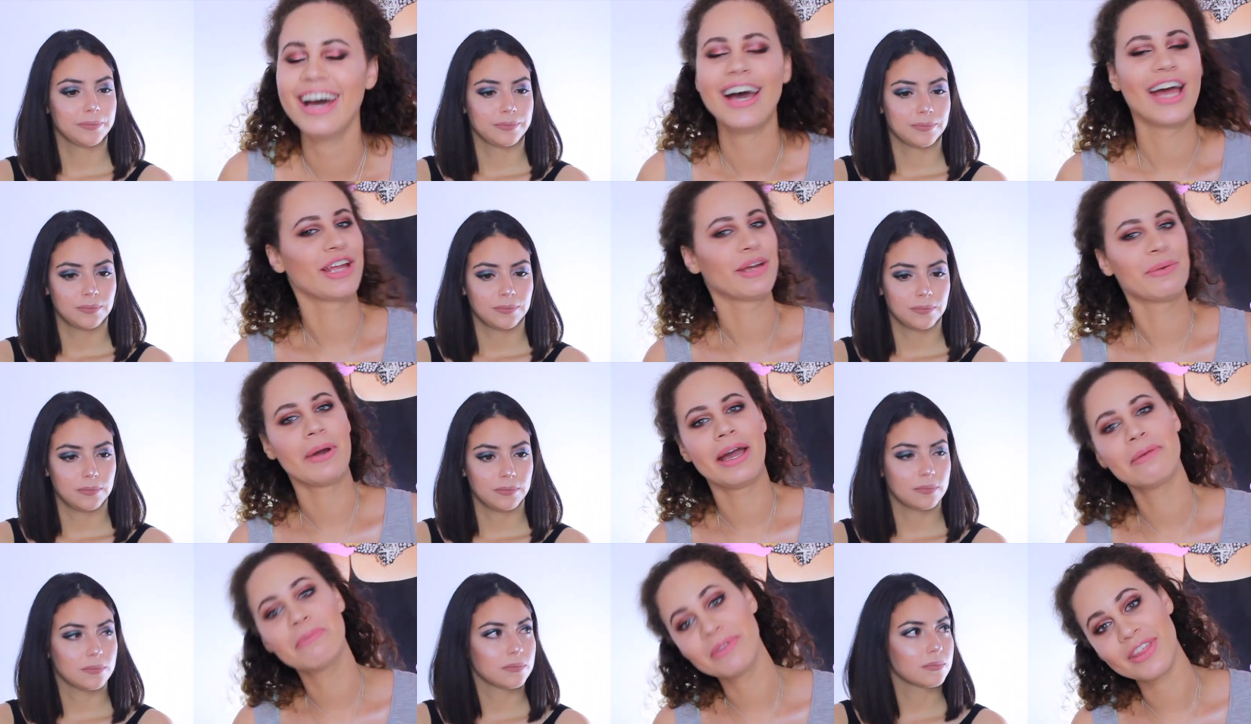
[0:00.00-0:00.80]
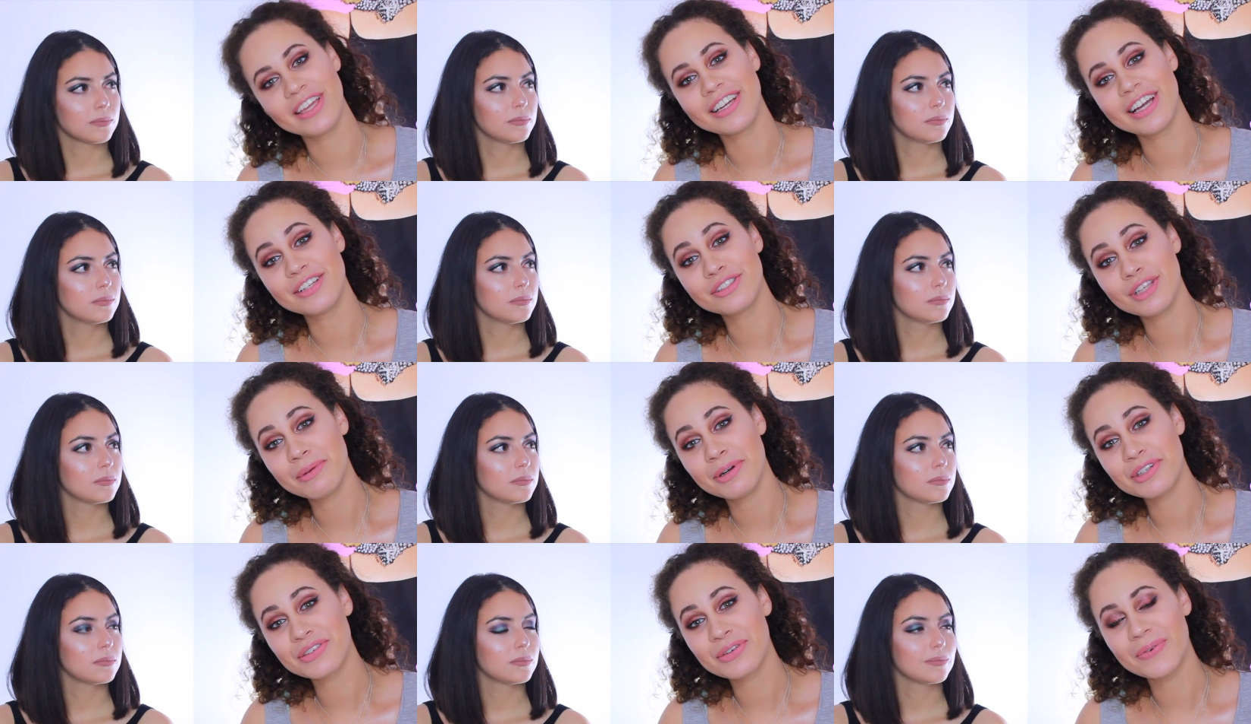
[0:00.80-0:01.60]
Speaker 1: Anyway, but thank you guys so
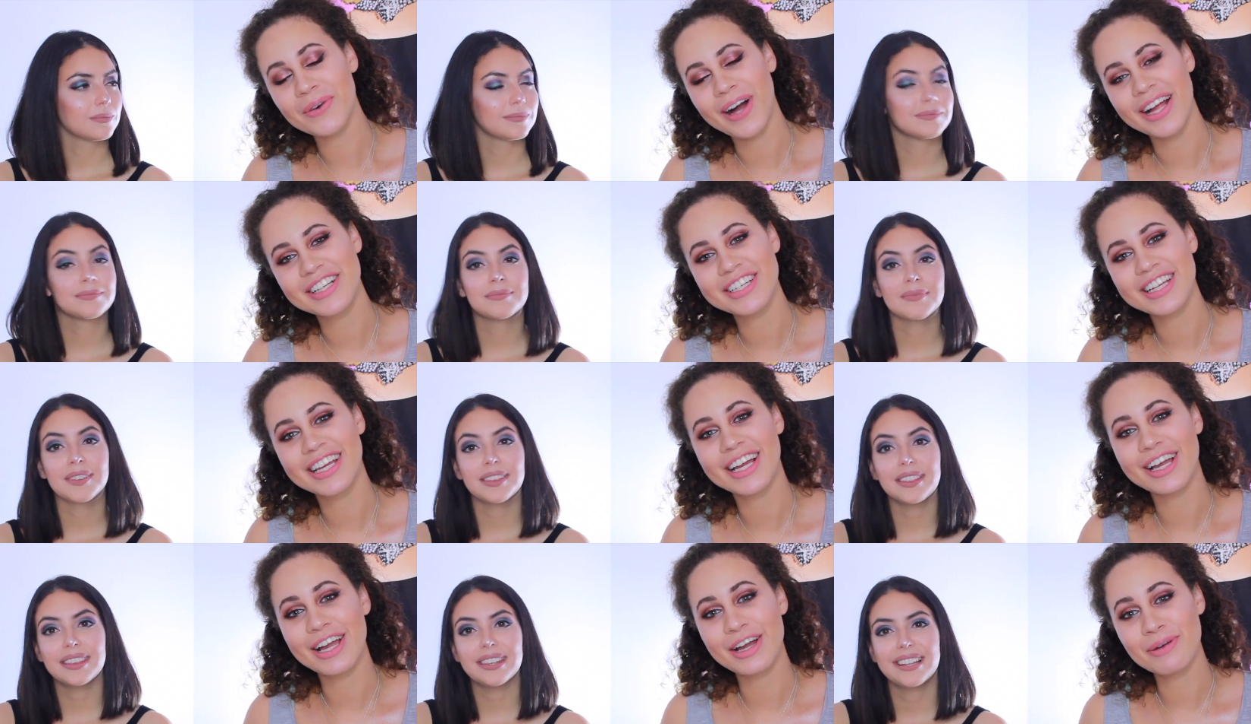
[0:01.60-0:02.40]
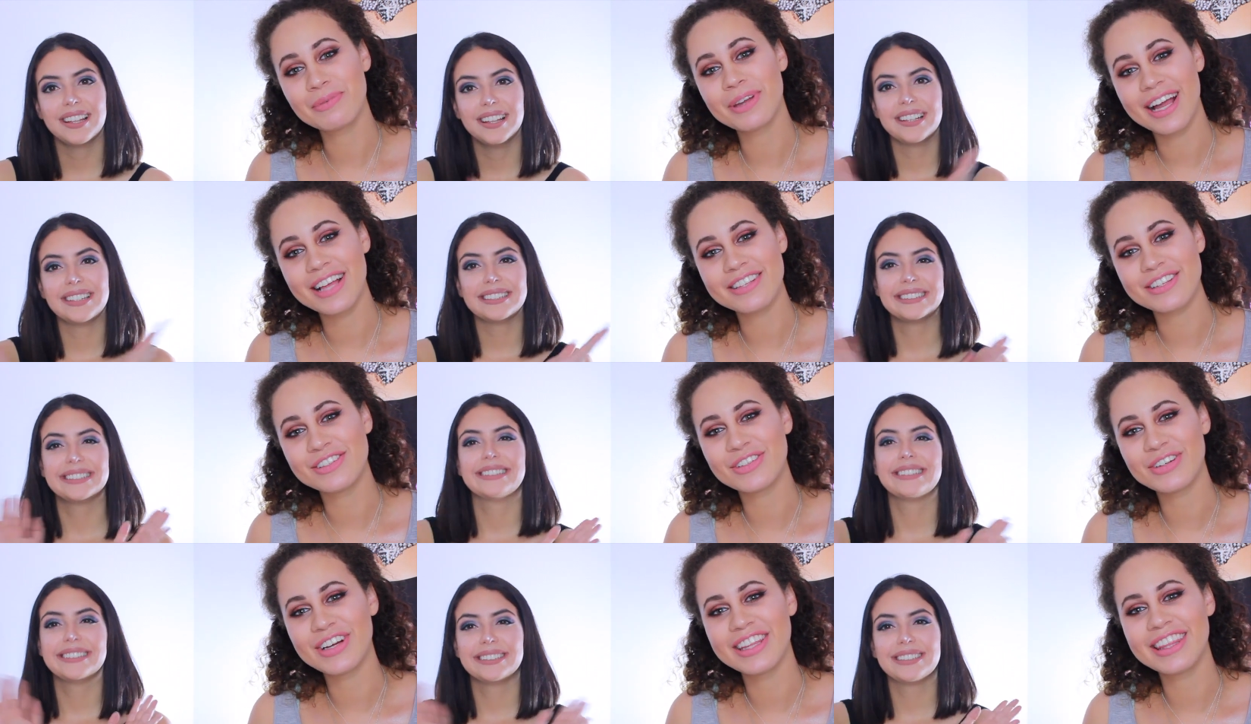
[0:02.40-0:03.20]
much for watching. I hope you guys
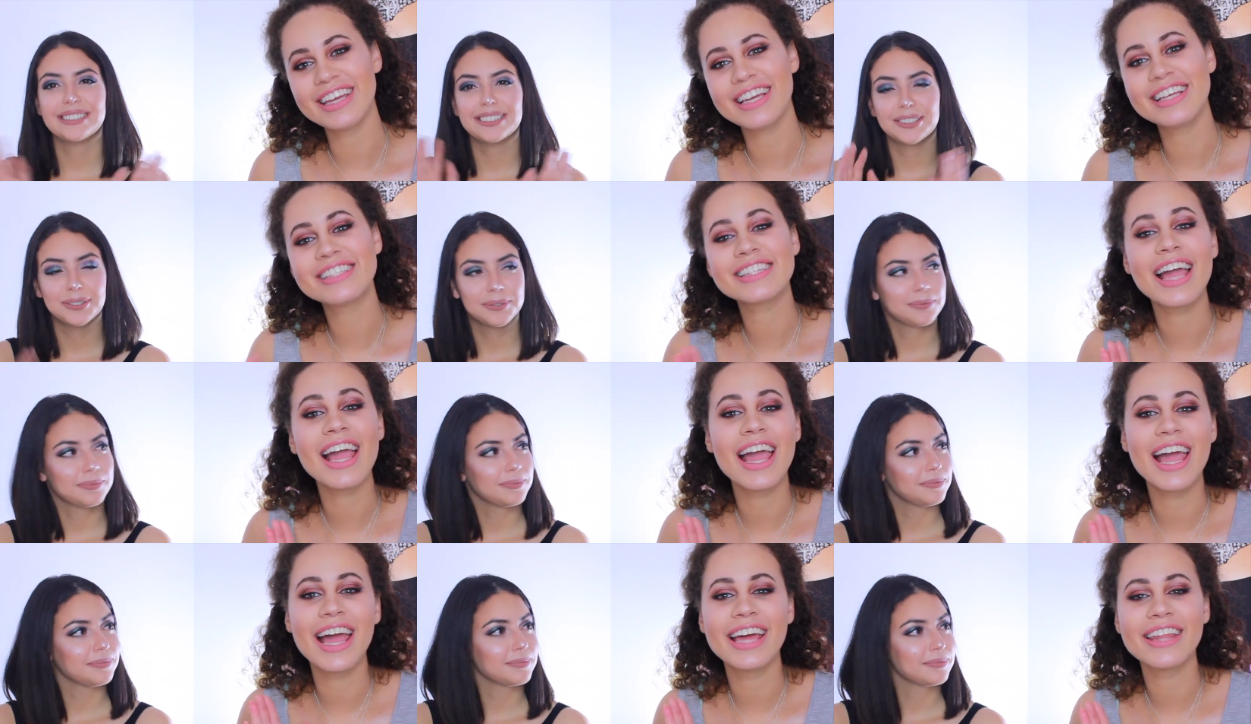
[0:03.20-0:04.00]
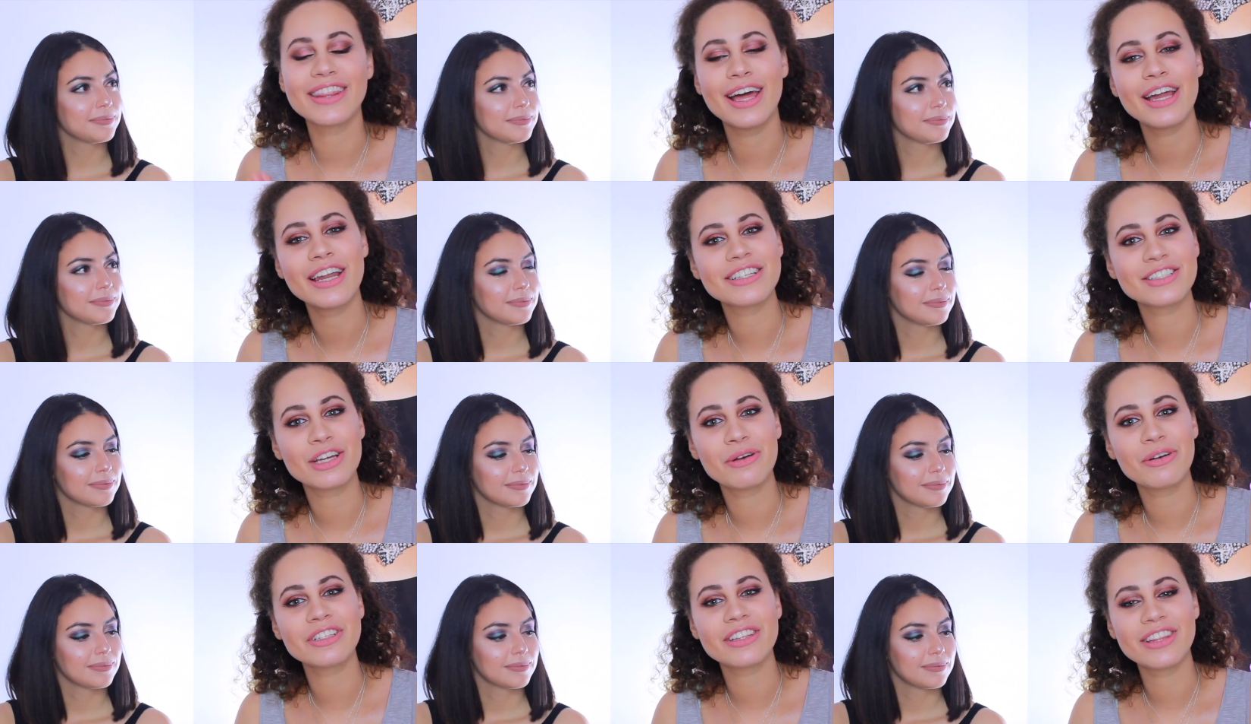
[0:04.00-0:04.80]
enjoyed this, and let us know
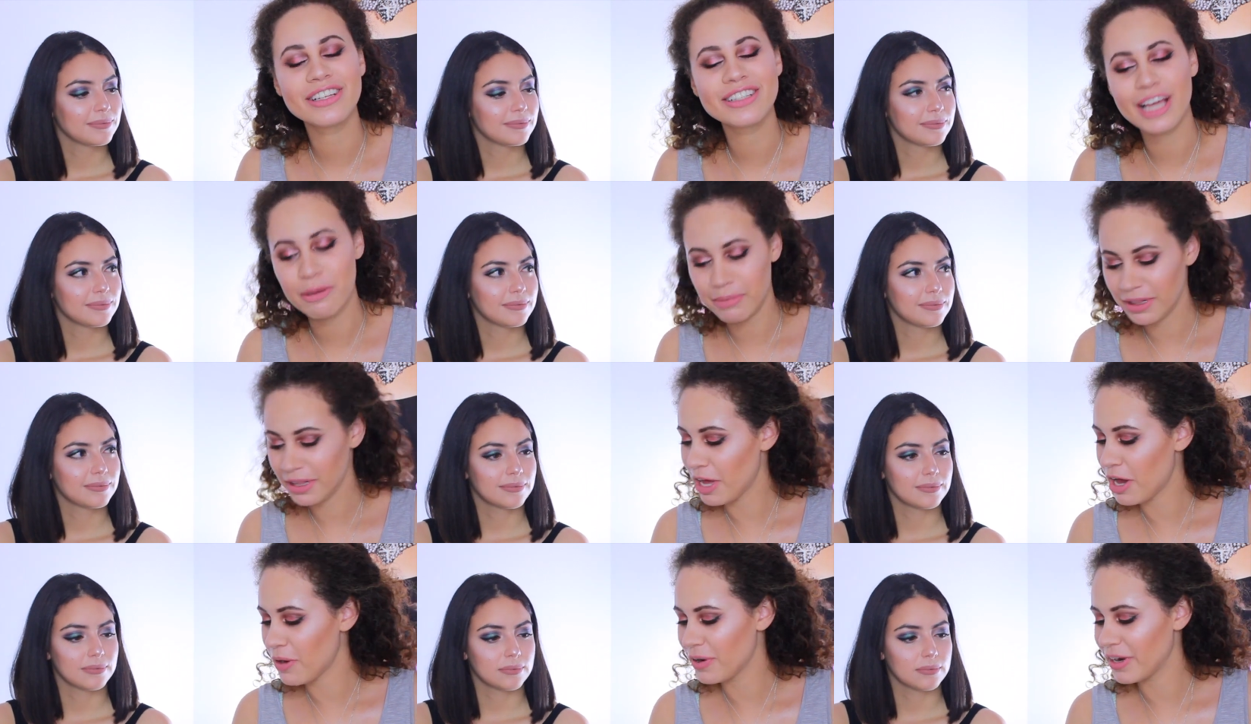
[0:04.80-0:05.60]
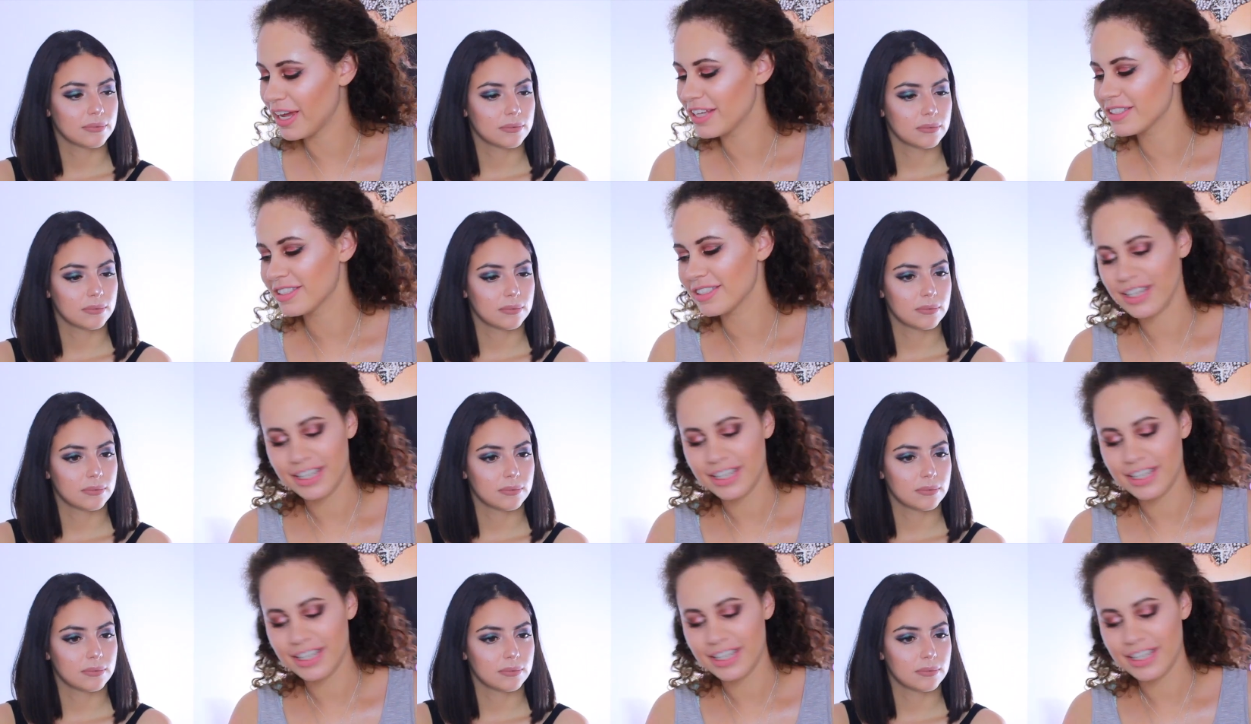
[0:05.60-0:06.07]
what you think down below. And I, so